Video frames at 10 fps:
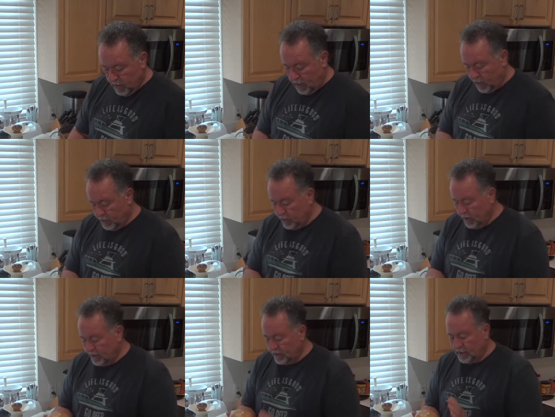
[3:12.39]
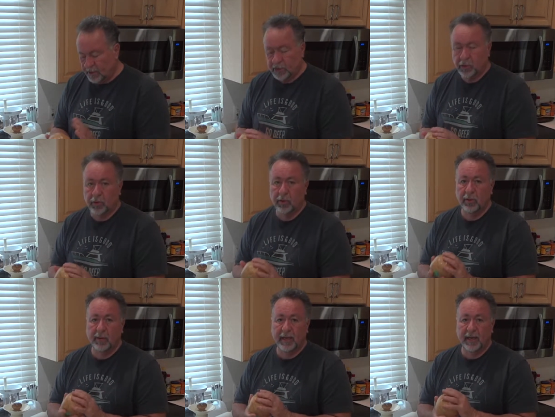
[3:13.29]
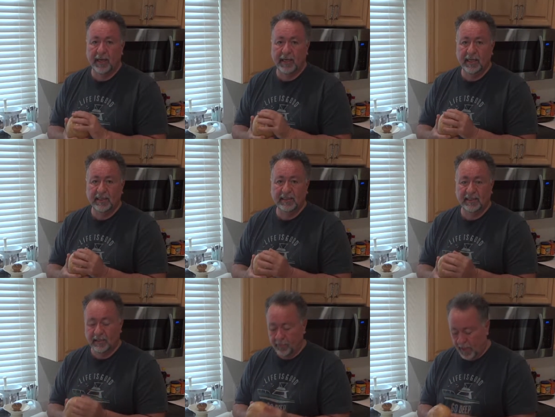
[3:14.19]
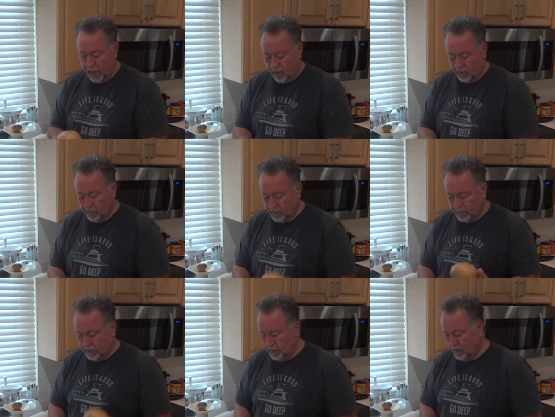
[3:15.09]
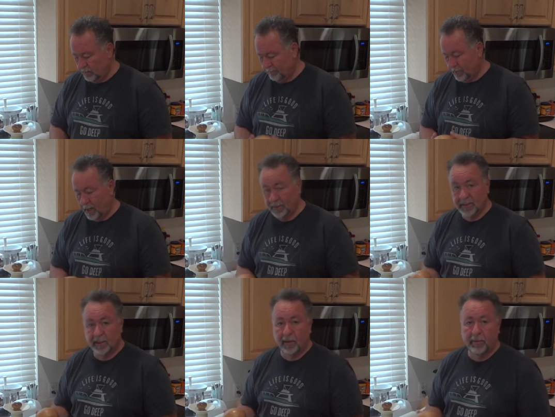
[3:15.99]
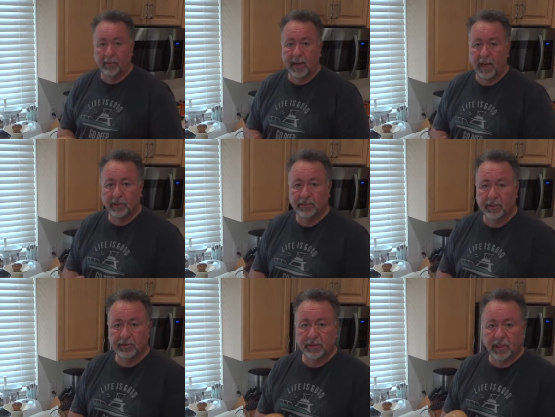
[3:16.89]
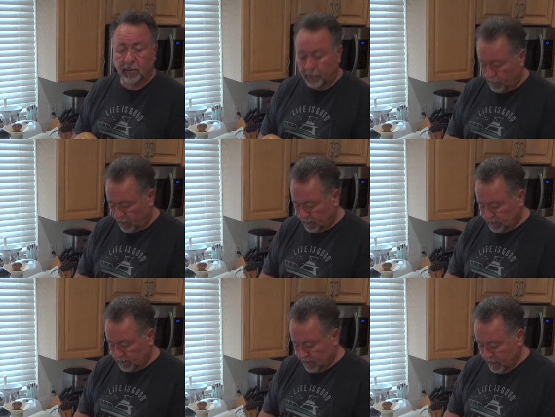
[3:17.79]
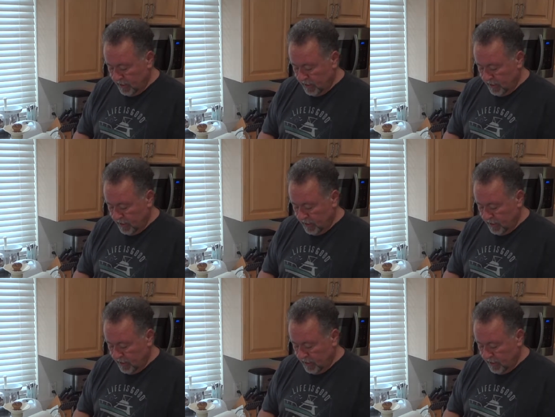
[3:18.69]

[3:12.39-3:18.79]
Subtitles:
You can get these at the store. They're about 99 cents a pound. This thing probably is a couple pounds, so there's a couple bucks.